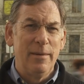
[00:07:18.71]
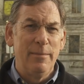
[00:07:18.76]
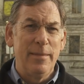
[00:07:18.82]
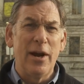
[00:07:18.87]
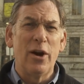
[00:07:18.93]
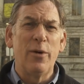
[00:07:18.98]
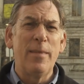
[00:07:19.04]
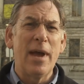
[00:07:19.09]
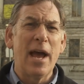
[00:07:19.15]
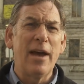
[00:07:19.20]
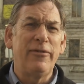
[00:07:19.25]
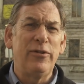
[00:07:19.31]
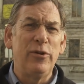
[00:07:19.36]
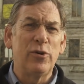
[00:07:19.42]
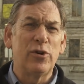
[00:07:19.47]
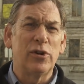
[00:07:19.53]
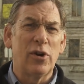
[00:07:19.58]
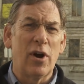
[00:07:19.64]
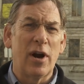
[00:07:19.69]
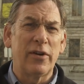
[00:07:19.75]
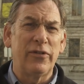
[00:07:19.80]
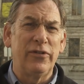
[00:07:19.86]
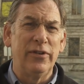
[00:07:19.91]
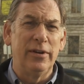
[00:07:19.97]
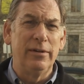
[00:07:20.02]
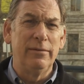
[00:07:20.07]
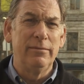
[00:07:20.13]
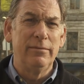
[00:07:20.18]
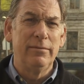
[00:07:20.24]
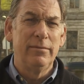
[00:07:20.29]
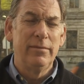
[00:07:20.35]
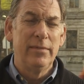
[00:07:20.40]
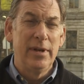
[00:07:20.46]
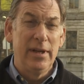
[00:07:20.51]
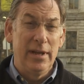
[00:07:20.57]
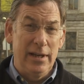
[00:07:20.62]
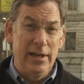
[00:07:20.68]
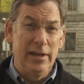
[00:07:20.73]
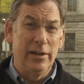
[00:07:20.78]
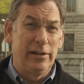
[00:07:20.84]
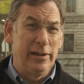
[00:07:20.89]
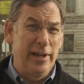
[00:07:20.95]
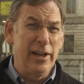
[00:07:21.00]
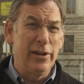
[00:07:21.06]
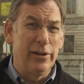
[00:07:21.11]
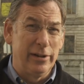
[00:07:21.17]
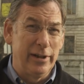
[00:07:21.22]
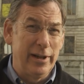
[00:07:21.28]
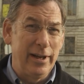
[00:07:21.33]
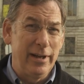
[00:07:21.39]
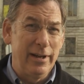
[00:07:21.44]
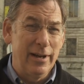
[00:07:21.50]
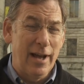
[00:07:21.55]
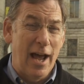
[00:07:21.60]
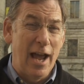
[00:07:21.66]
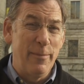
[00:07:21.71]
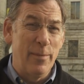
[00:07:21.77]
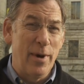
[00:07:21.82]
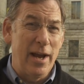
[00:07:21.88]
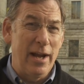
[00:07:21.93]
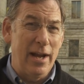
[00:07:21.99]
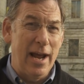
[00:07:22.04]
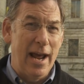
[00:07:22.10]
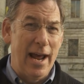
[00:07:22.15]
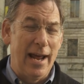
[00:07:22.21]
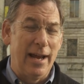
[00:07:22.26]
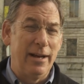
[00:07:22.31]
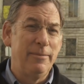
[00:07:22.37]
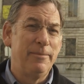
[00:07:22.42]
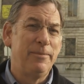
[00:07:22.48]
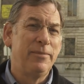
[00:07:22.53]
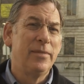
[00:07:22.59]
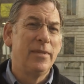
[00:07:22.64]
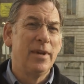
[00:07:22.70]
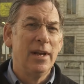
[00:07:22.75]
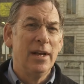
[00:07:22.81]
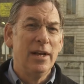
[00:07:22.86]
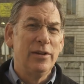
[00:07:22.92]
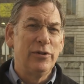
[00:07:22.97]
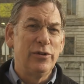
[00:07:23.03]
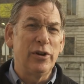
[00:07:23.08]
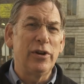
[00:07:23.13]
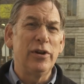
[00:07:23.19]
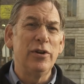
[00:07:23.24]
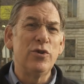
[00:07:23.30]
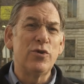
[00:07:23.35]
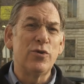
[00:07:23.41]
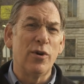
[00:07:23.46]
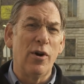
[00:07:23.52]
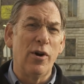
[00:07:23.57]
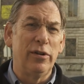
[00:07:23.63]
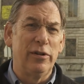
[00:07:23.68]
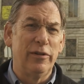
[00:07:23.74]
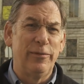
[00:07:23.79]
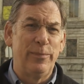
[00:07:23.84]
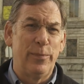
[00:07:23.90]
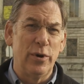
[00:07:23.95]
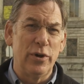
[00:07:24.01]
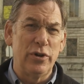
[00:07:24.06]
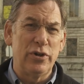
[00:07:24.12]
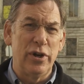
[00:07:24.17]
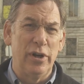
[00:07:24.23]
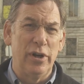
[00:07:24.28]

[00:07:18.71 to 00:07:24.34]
Mayor Matthew Clarkson, illegally, I might add, took control of Bush